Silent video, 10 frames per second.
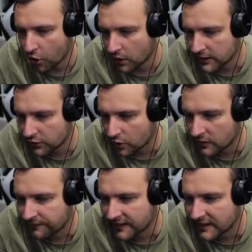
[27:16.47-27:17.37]
All in
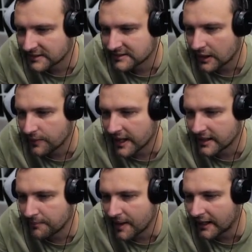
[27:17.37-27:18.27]
all, fellas, where
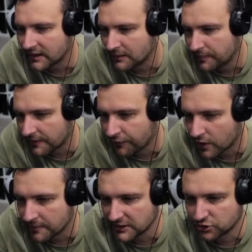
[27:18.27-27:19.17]
the battle
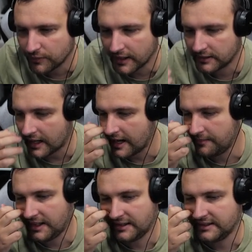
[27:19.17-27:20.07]
performance went, I
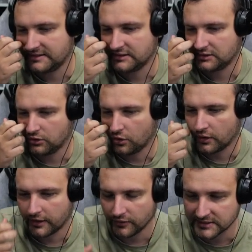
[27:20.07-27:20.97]
mean, this is
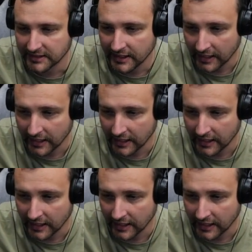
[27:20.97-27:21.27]
glorious.